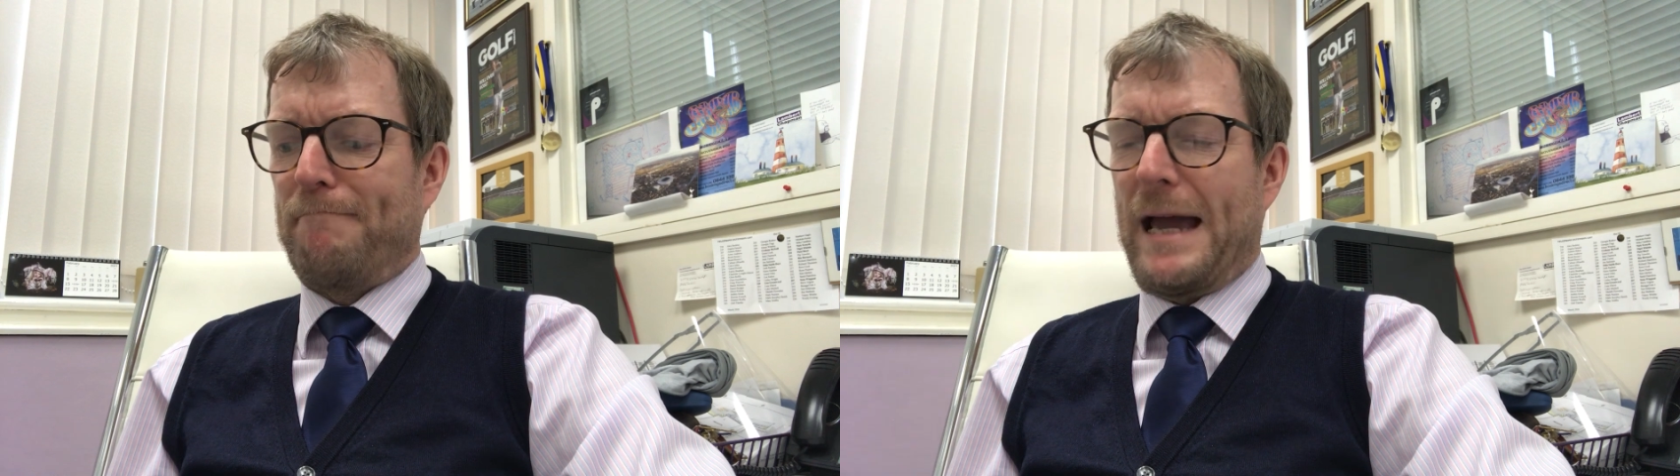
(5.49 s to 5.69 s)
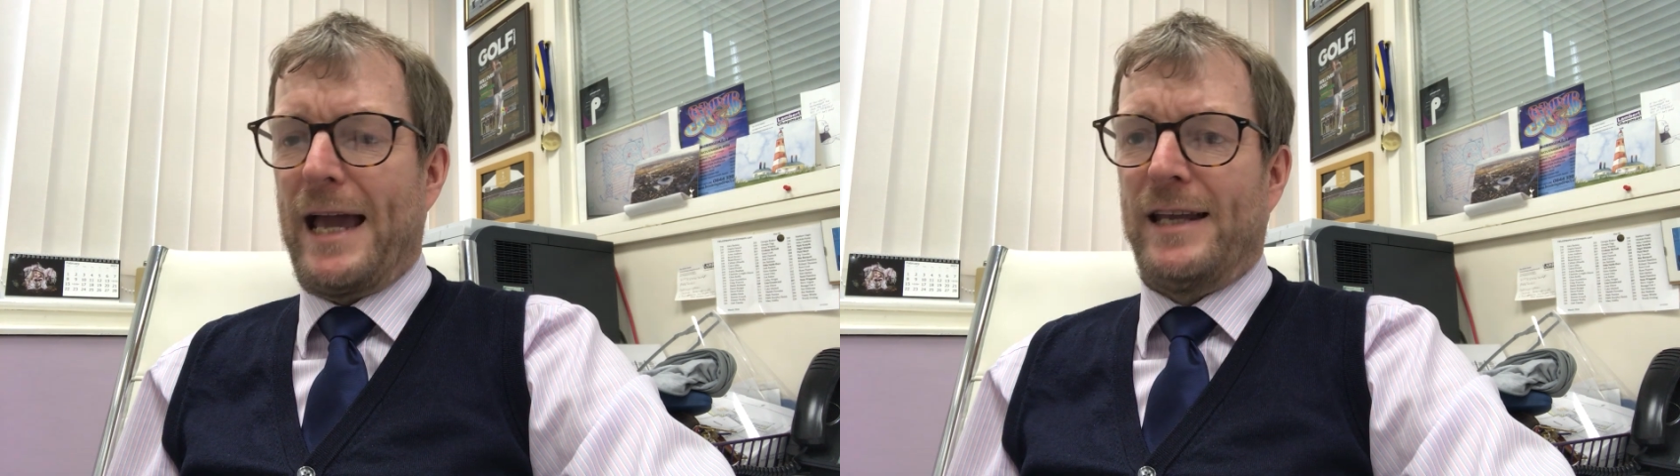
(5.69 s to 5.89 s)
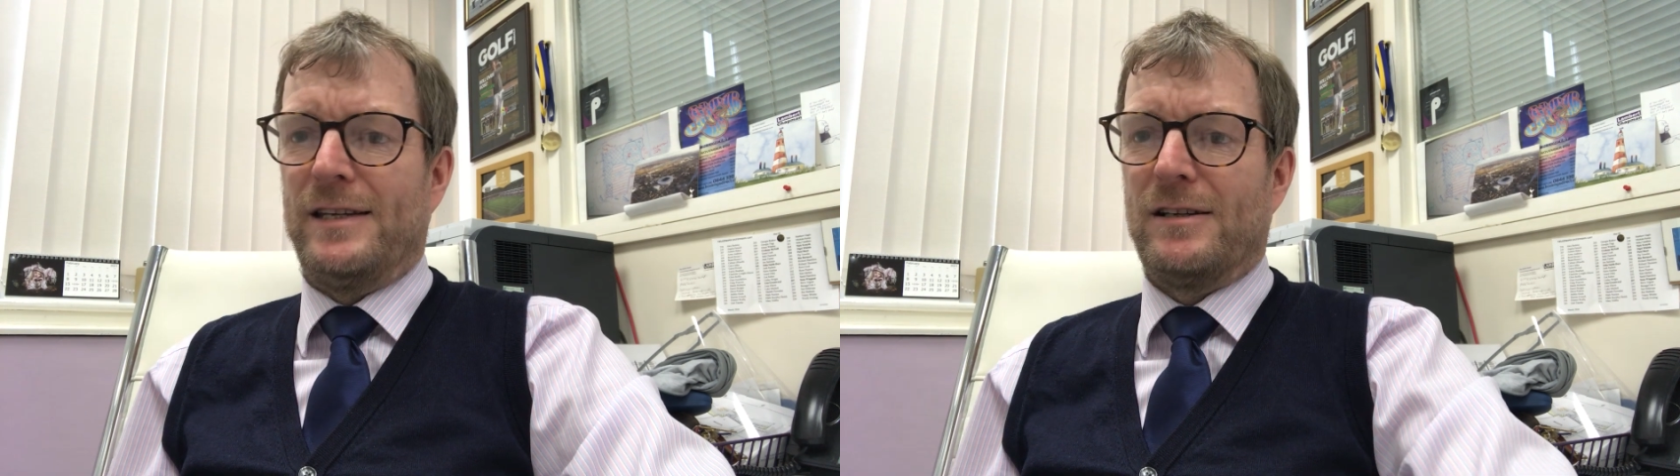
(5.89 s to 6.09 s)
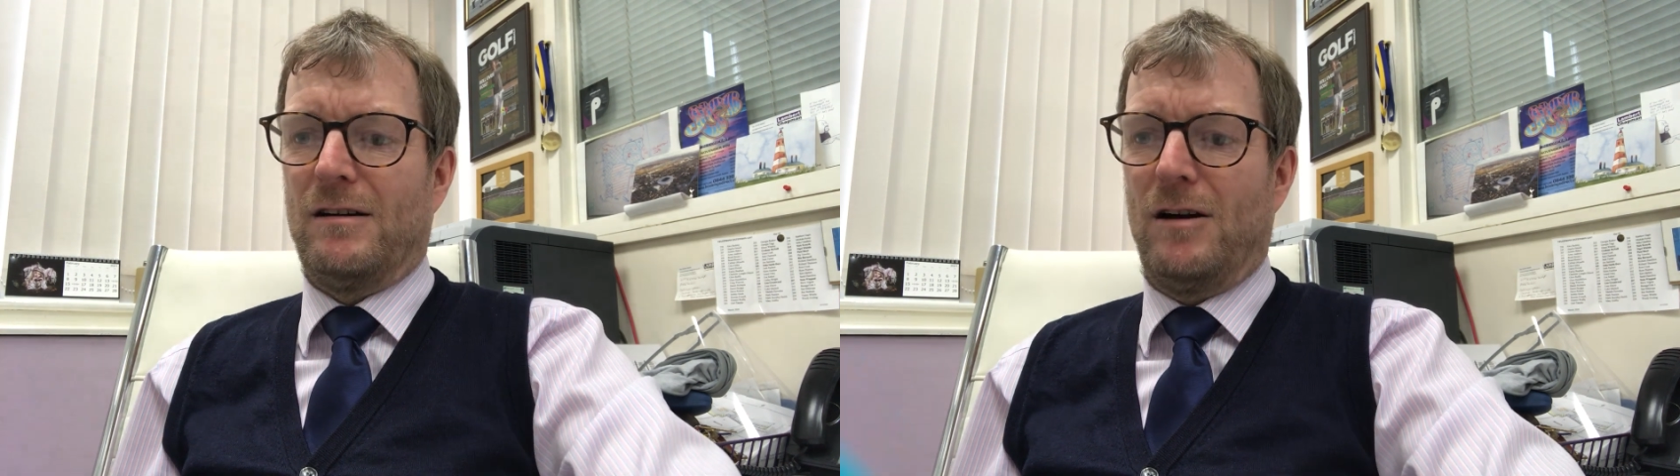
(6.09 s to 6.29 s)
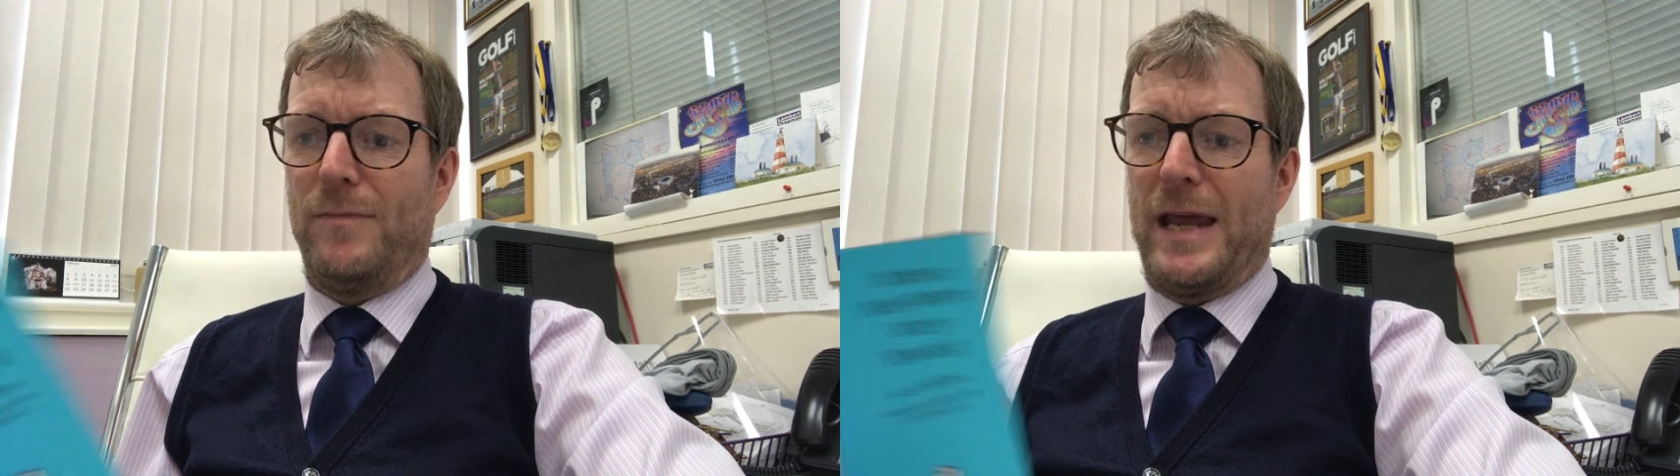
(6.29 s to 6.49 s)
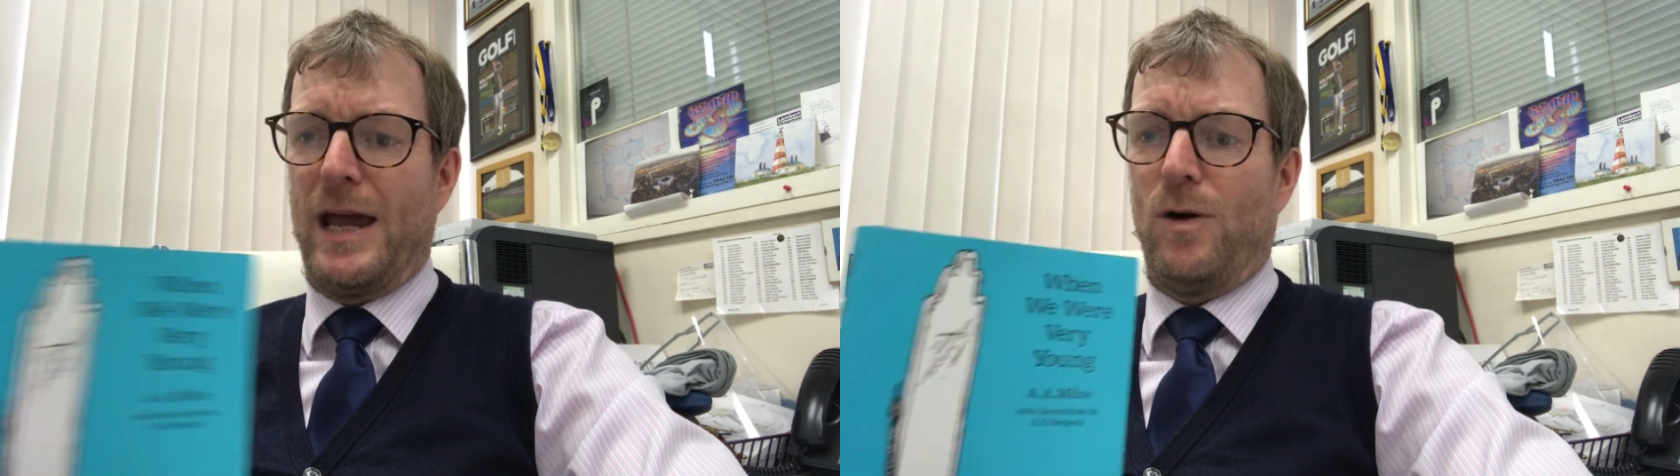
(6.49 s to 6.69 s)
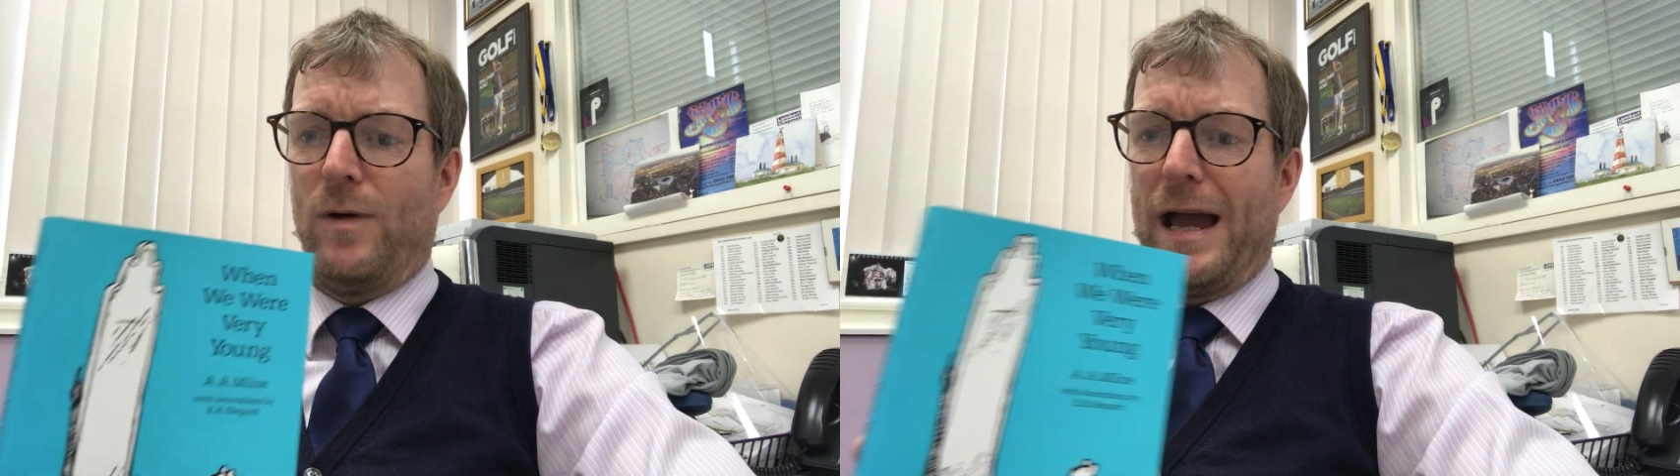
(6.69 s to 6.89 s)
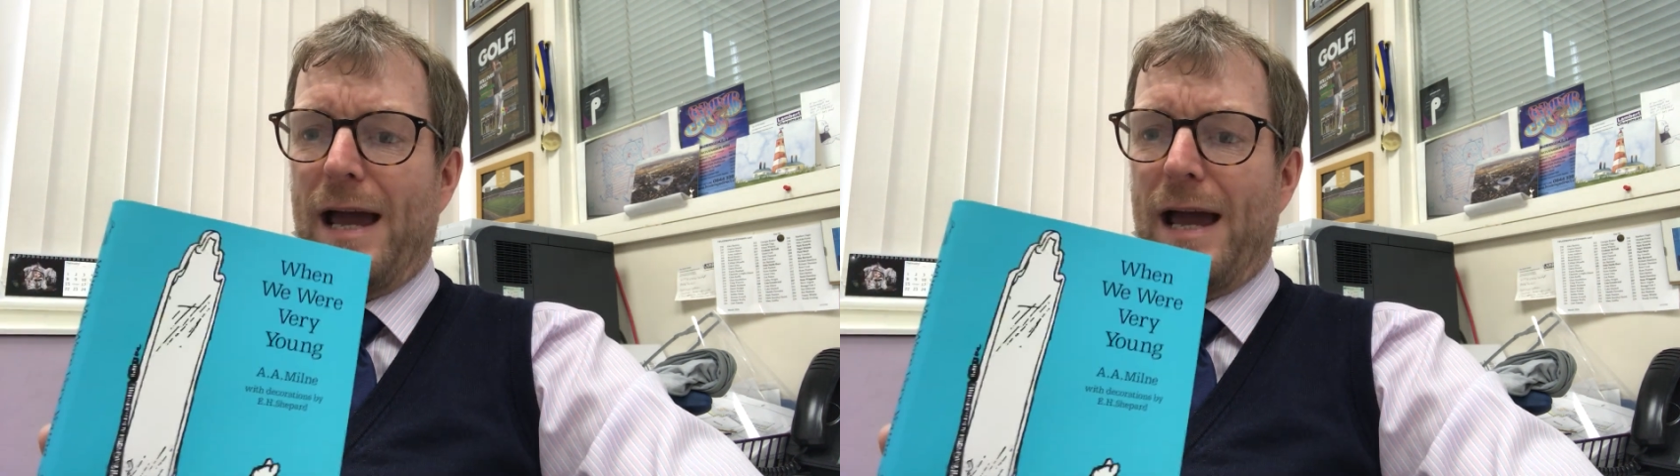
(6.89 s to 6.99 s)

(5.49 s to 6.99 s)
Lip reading: and I'm now